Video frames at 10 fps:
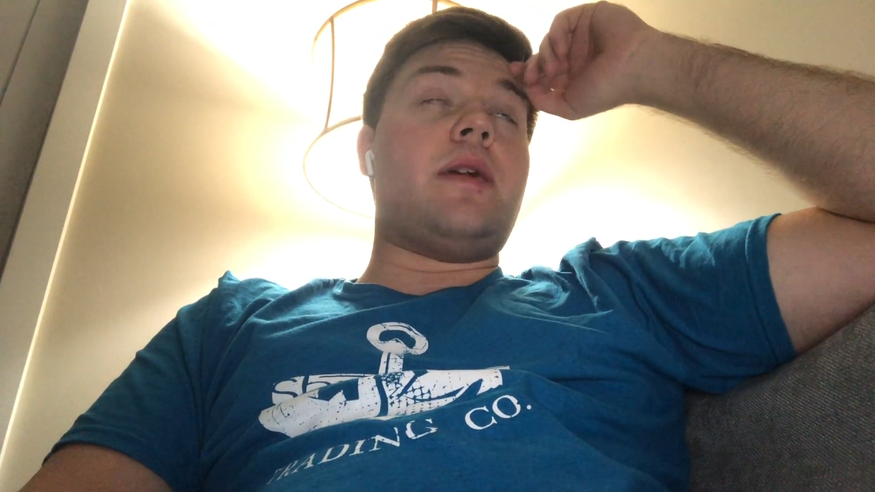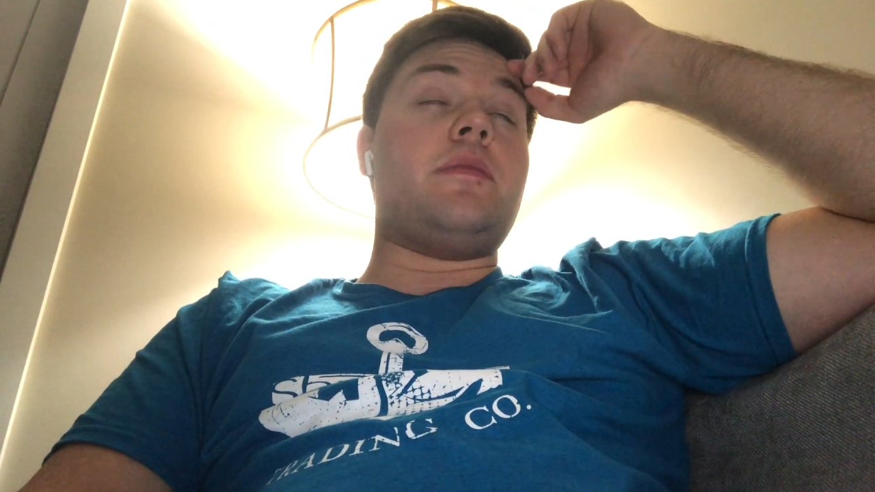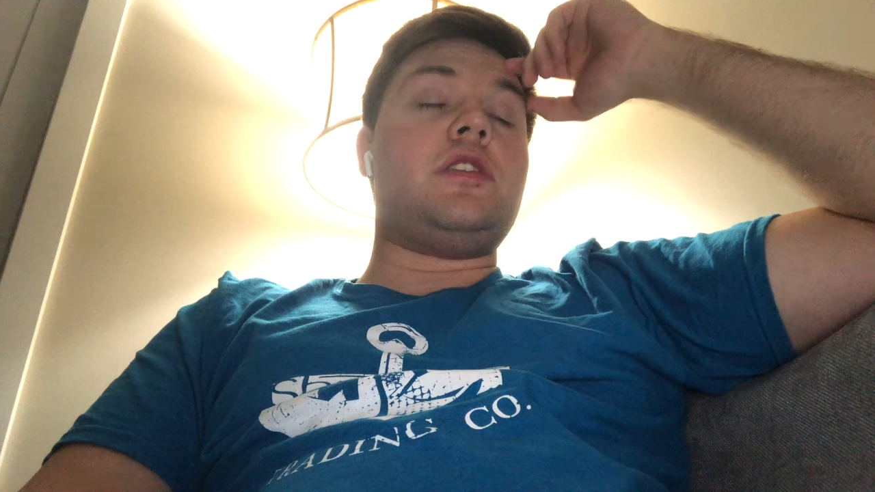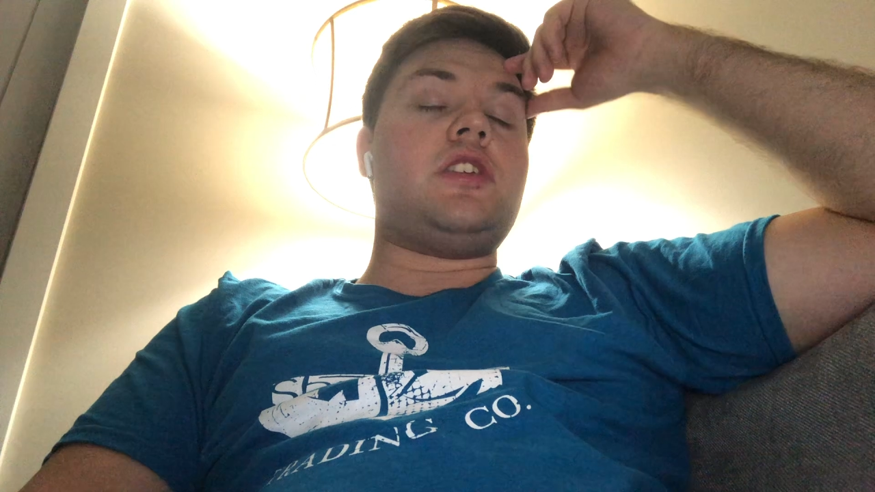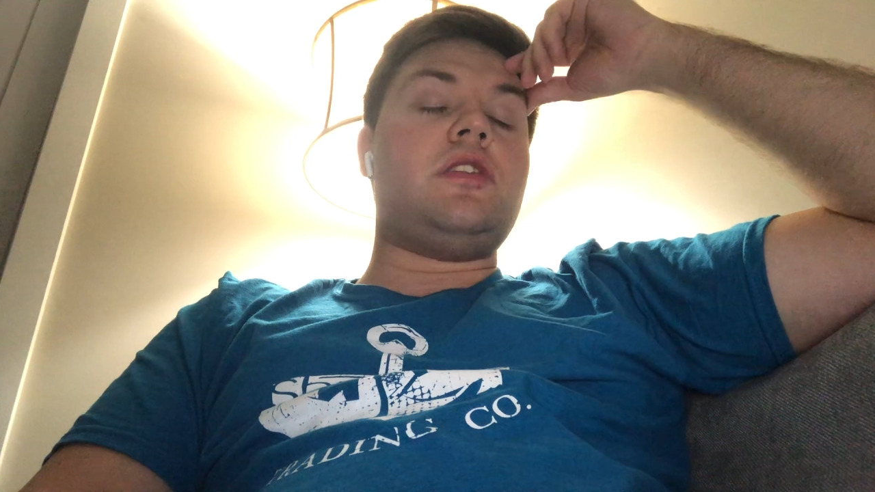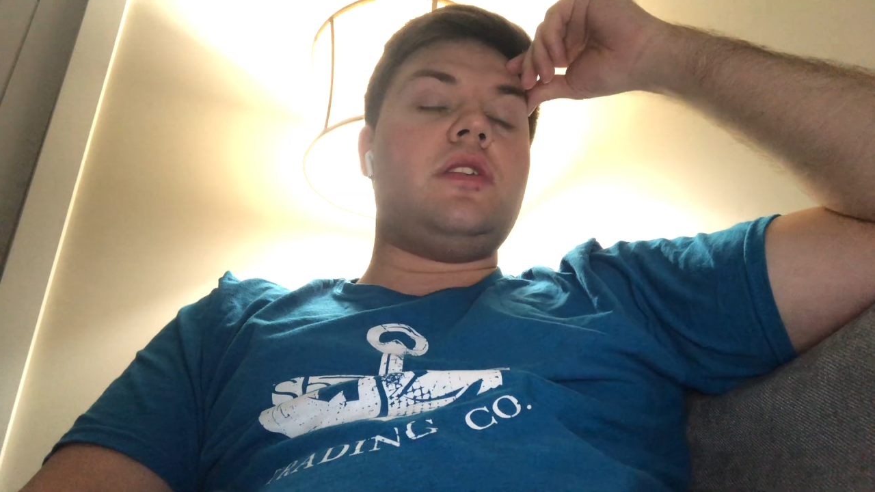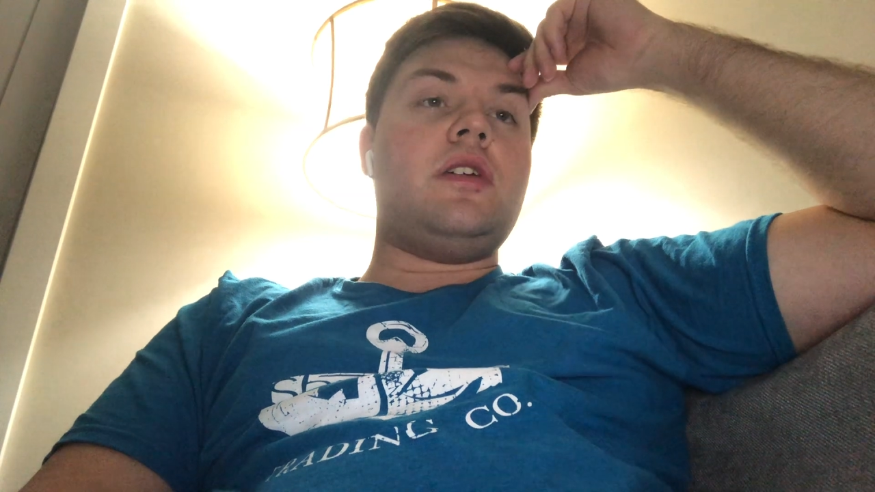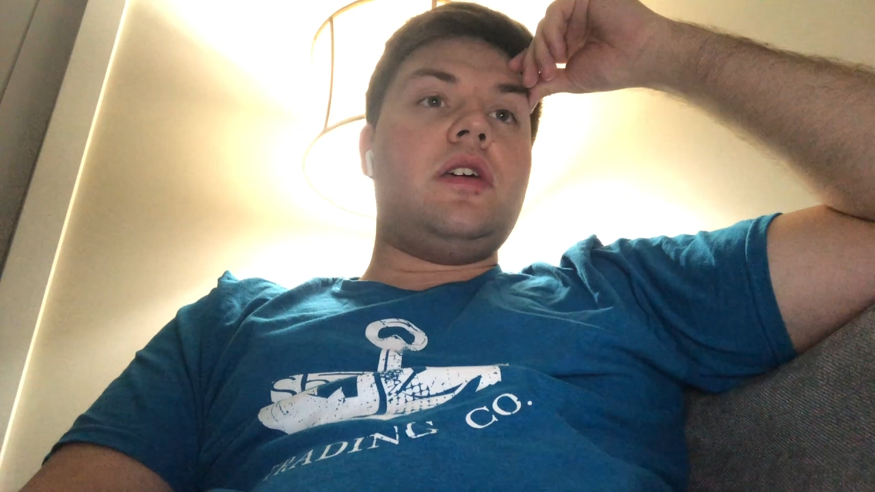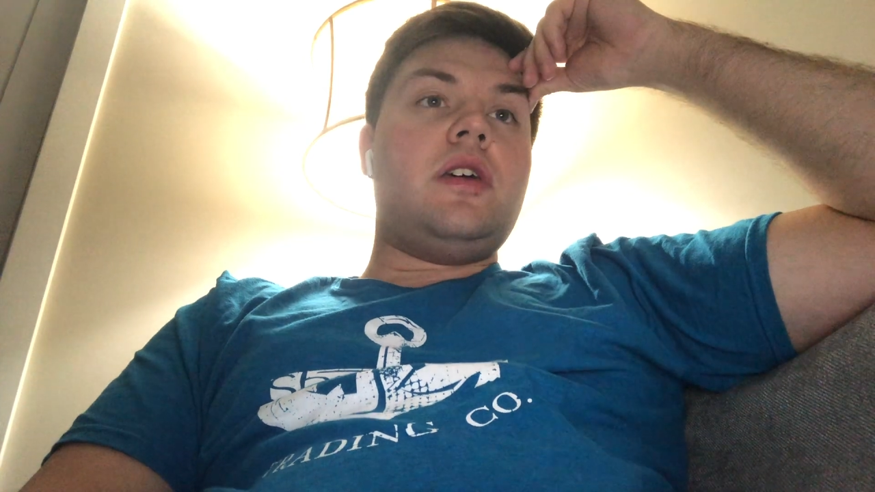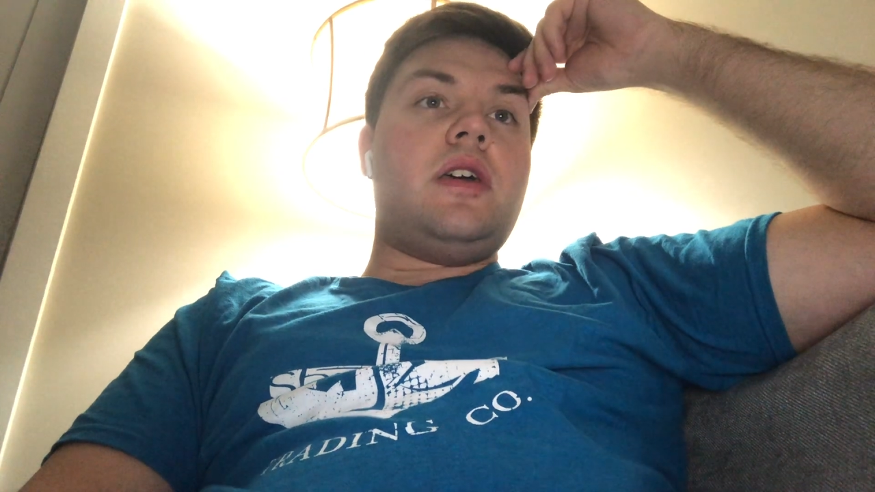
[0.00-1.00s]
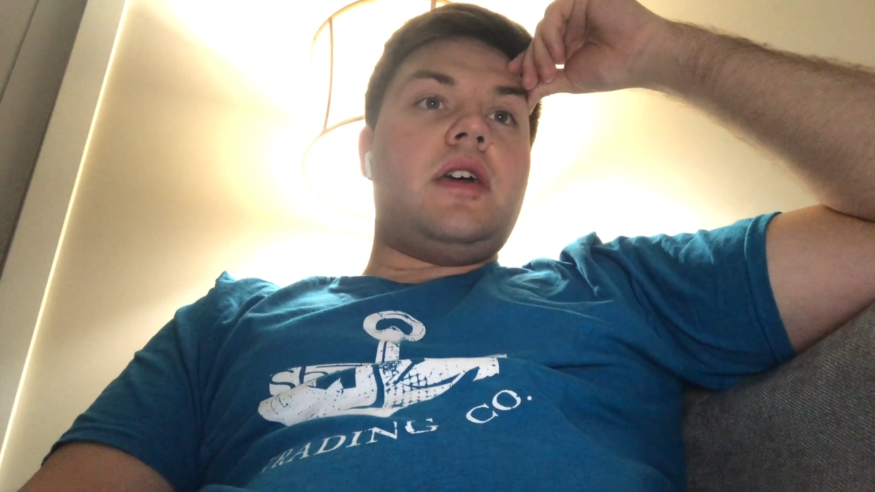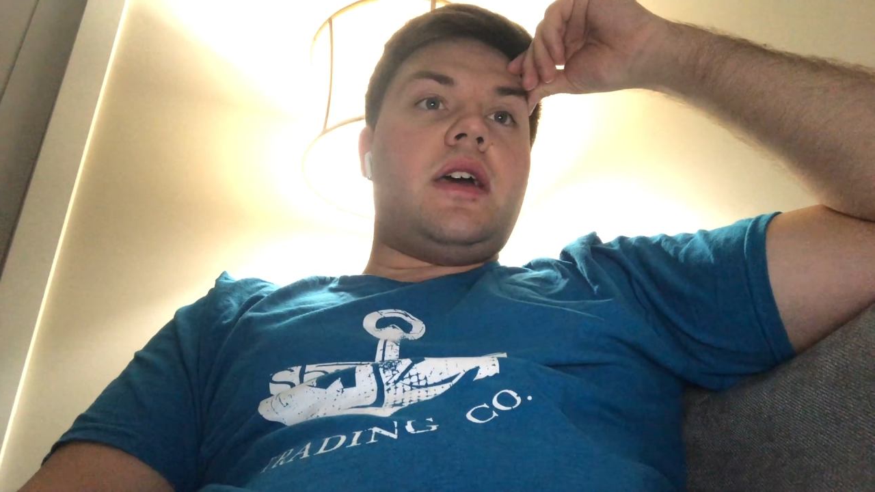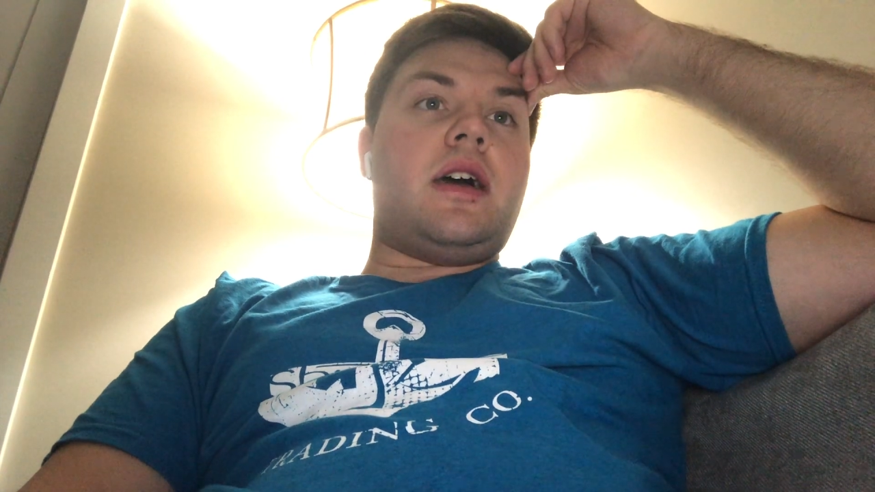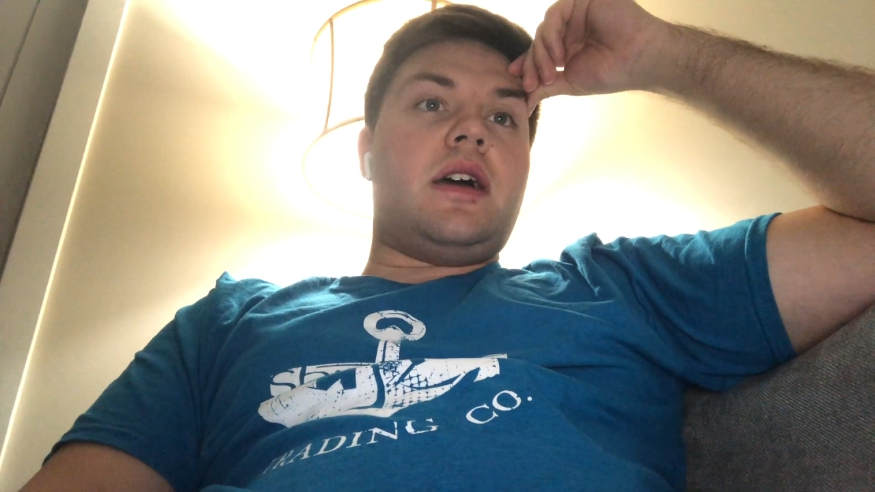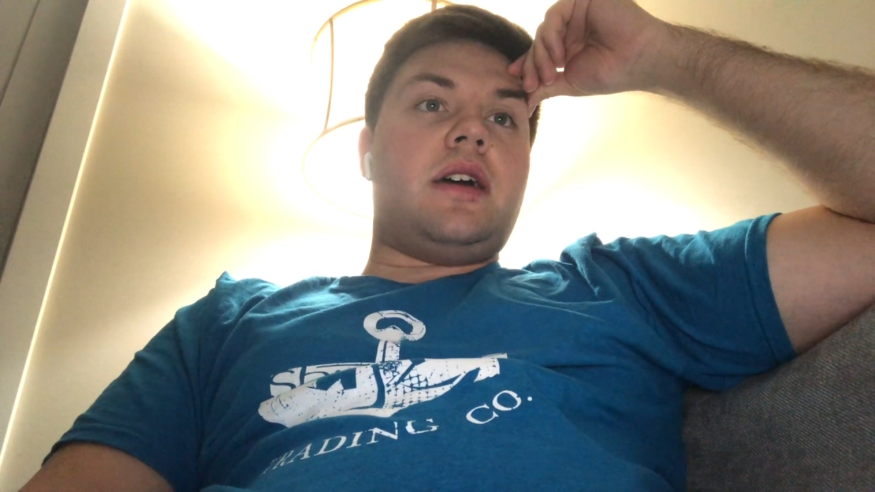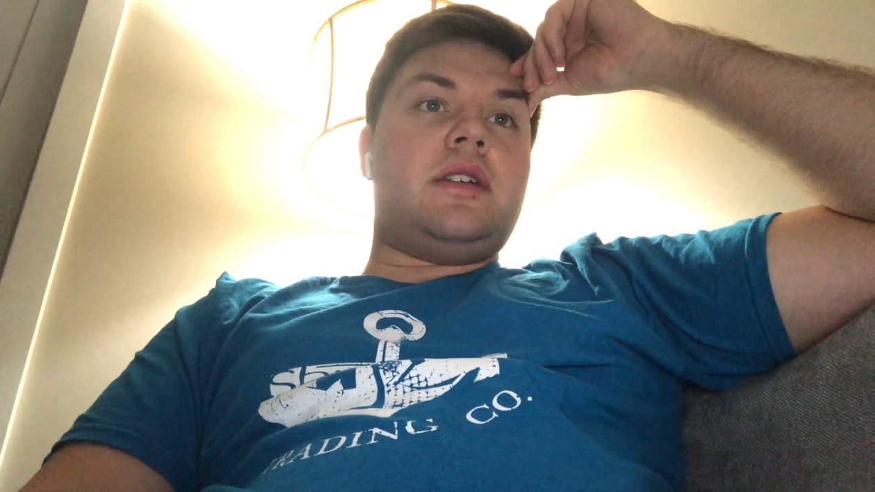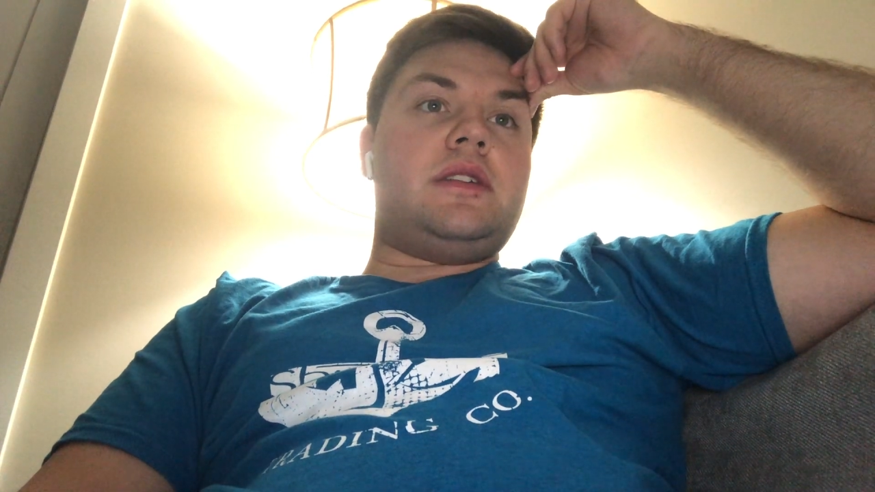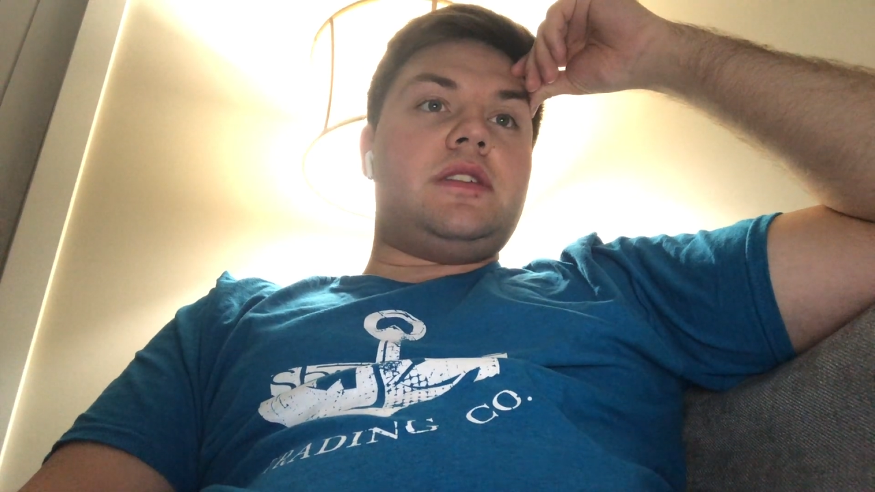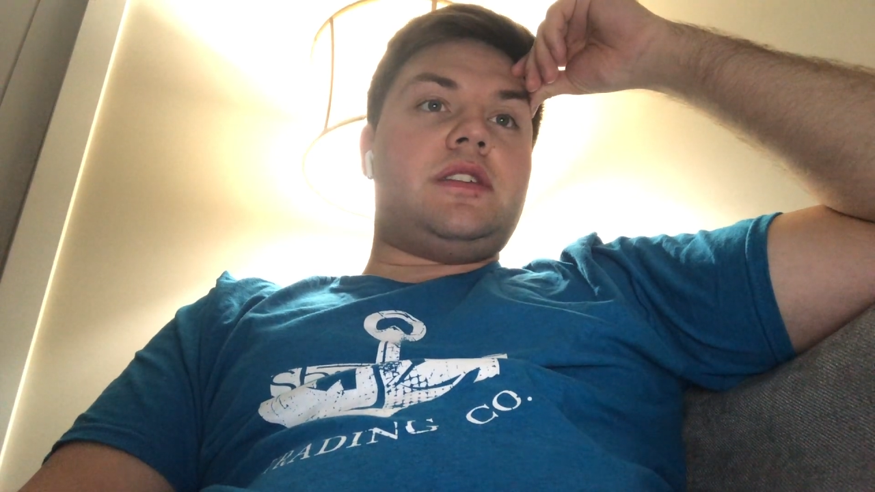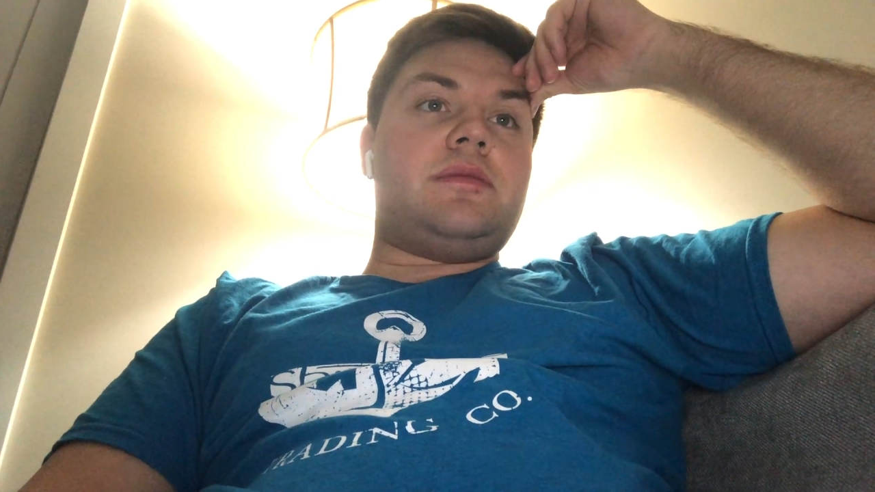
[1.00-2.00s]
Edmonton.
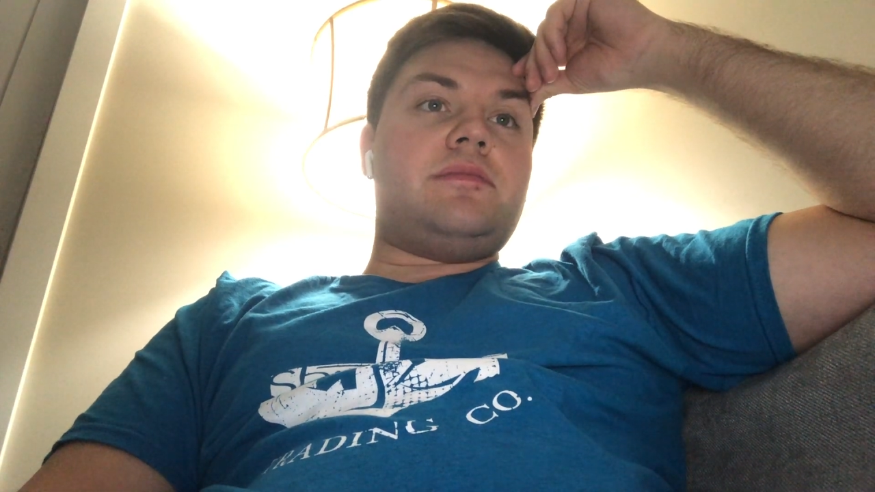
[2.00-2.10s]
And